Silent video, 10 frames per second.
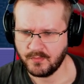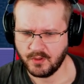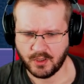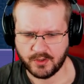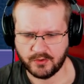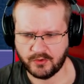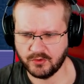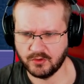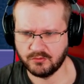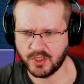And this is
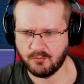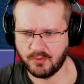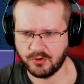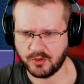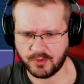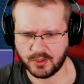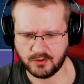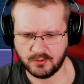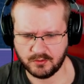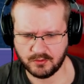already a bogey putt.
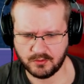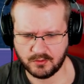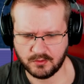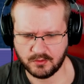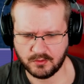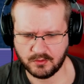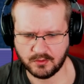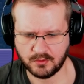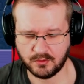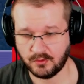
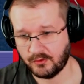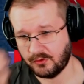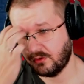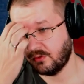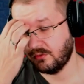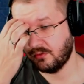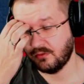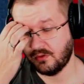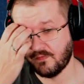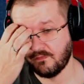So,
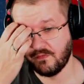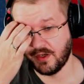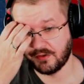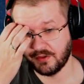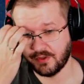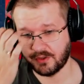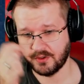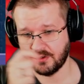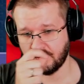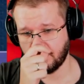a very, very
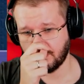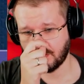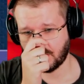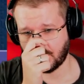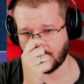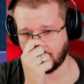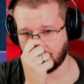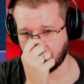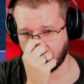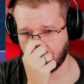hard hole.